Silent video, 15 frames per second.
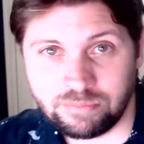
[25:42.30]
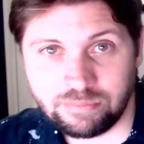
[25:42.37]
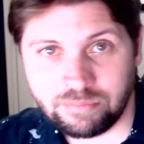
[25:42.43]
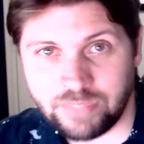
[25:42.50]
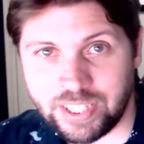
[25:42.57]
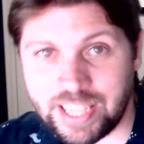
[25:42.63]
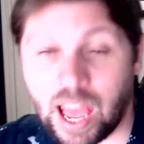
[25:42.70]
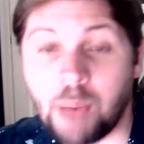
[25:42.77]

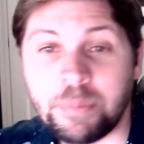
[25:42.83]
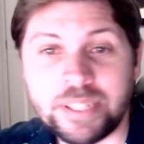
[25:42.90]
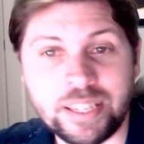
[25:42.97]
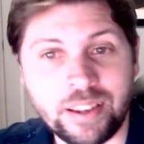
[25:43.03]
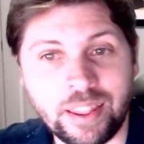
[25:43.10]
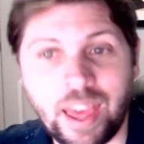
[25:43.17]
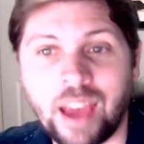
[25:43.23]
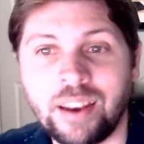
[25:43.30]
It's the opposite
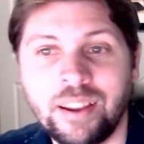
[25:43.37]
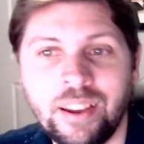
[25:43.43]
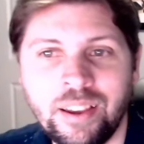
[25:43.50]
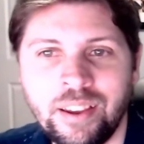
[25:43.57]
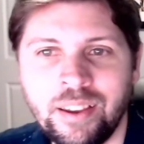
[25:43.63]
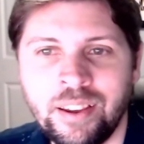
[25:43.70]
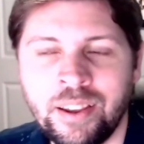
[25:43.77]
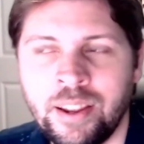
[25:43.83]
of that.
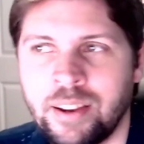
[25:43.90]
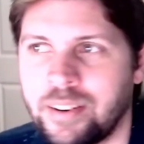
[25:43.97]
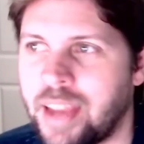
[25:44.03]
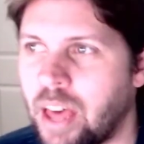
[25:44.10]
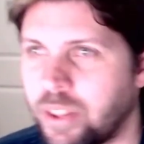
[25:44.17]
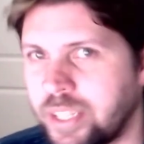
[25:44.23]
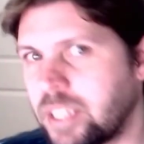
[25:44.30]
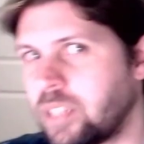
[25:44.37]

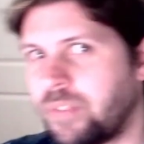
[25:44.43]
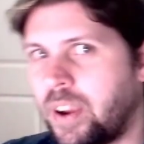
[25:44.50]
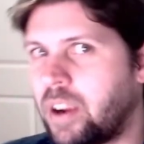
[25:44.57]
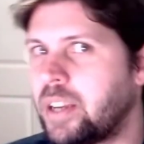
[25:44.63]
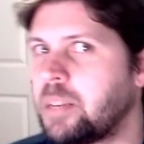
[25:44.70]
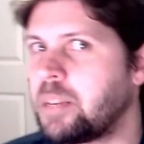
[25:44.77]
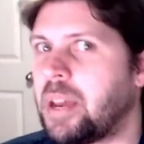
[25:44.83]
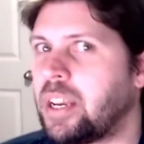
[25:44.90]
Now, this is very
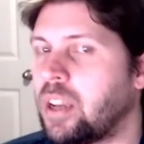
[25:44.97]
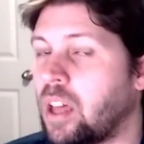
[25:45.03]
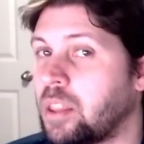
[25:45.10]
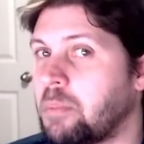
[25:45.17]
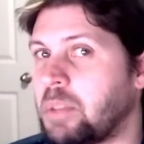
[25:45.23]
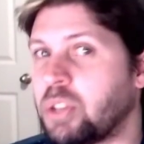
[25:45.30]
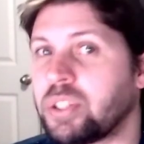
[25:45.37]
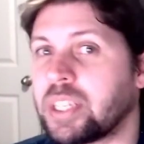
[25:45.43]
dependent on the
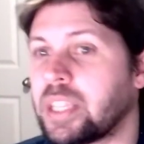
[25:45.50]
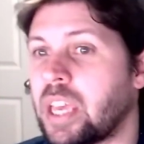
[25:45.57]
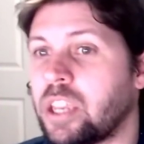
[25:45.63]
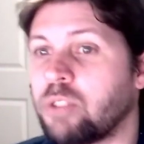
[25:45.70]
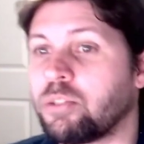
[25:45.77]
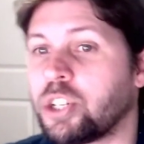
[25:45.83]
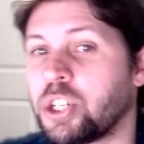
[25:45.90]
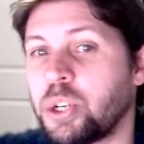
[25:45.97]
music that you
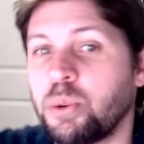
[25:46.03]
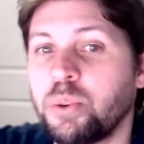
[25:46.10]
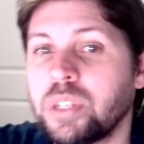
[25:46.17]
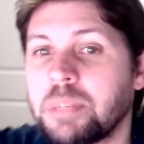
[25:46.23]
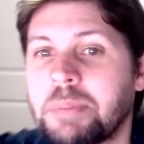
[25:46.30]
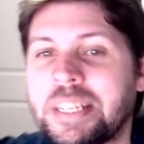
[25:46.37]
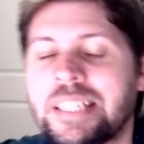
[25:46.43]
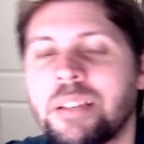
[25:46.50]
choose,
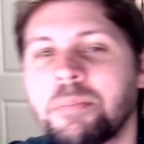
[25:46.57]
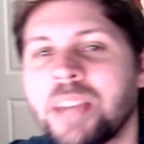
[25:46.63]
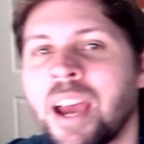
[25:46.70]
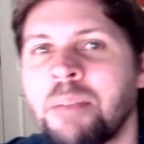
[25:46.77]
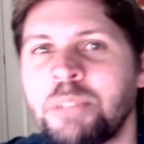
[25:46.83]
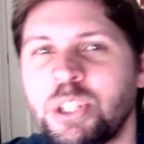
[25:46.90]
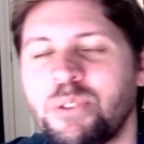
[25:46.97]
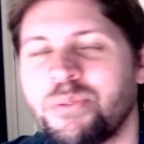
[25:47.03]
but
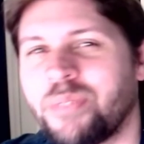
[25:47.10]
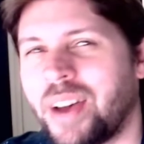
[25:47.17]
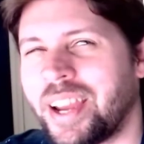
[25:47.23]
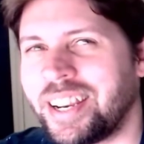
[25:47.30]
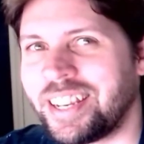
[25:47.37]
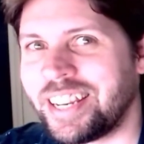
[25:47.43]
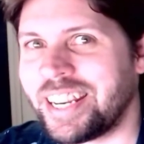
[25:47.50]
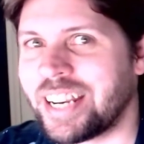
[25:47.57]
sometimes you
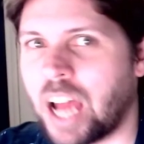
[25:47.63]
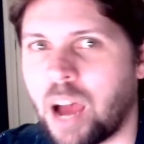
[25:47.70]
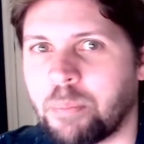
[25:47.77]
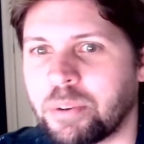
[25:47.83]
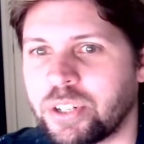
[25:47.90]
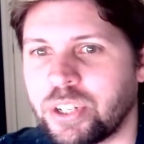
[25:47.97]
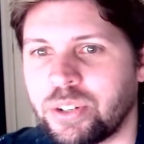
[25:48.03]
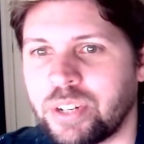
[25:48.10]
find neat
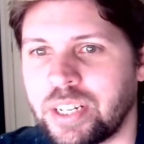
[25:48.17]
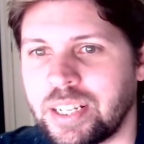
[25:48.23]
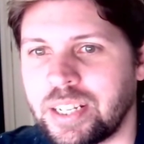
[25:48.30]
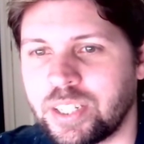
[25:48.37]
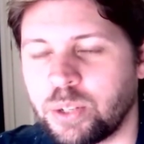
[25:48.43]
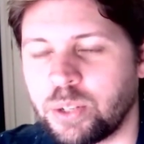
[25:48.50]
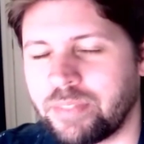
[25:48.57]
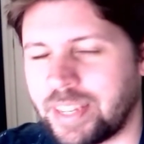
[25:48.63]
opportunities
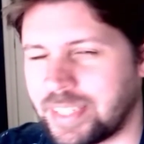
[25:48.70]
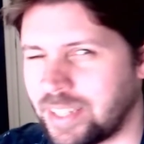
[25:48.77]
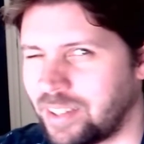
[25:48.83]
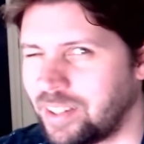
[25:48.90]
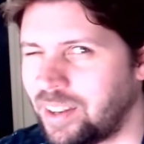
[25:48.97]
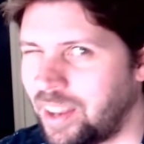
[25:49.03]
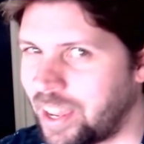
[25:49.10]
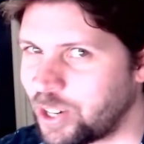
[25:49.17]
to invest a
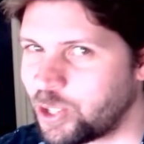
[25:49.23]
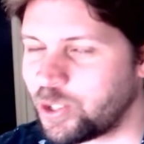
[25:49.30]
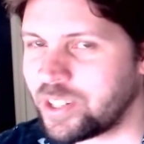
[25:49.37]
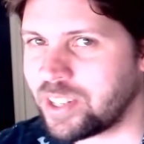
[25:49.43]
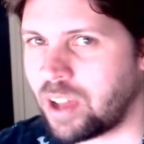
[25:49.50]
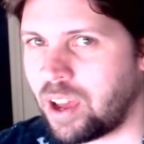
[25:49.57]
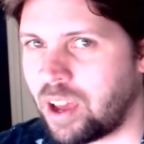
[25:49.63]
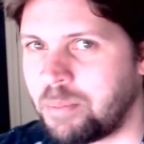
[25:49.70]
little extra
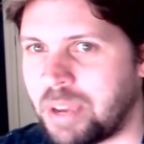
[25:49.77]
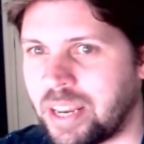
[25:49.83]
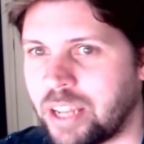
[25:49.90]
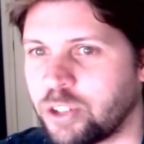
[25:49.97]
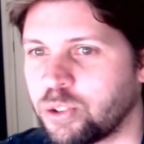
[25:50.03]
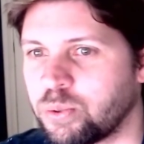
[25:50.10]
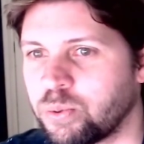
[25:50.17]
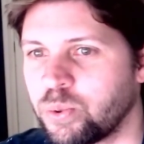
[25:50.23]
time in a
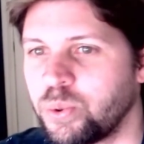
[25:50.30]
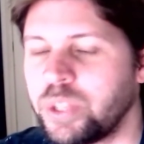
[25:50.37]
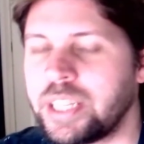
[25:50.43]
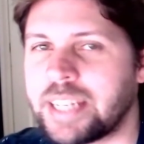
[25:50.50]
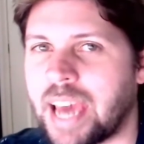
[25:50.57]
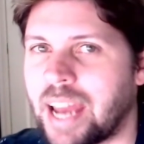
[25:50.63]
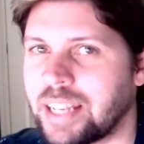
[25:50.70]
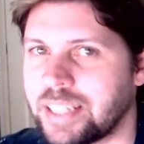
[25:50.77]
truly
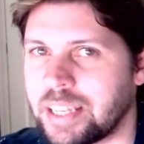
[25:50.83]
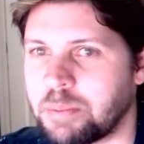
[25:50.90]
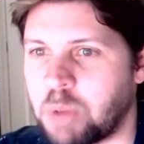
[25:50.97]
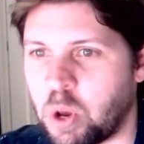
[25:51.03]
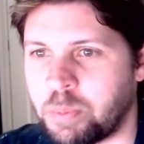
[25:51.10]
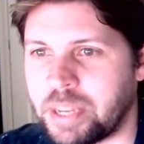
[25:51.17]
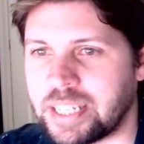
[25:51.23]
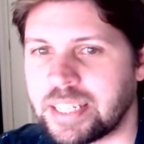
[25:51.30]
dazzling
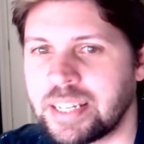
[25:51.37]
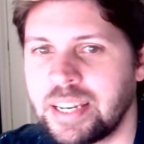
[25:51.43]
moment.